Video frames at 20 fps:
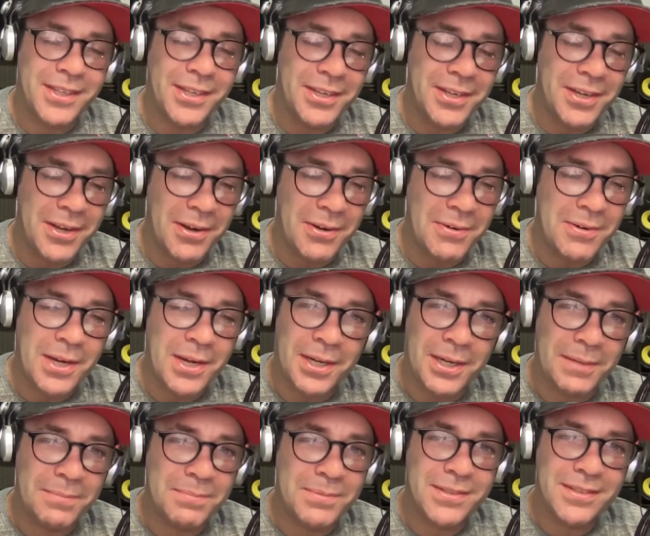the no
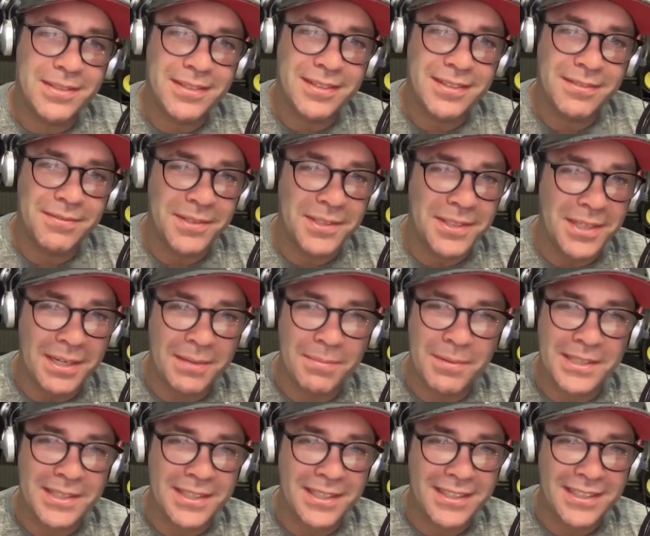carbs for
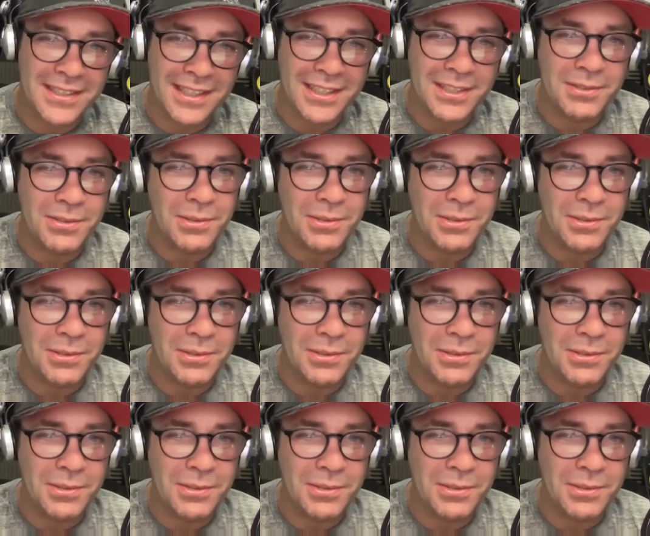diabetics thing,